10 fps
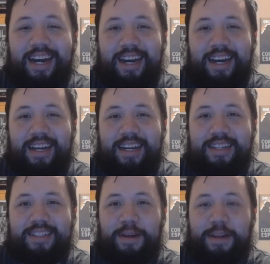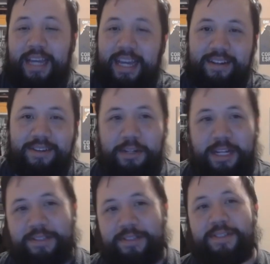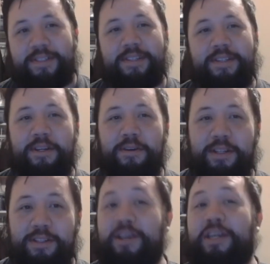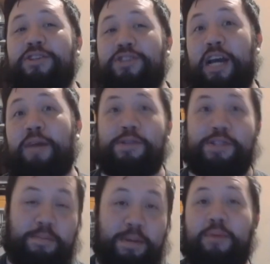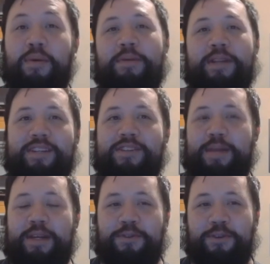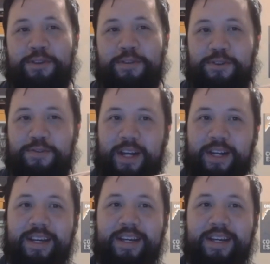uh, so at the gate, Nunes, you know, the ducking jab was the big weapon that dismantled her in the first fight.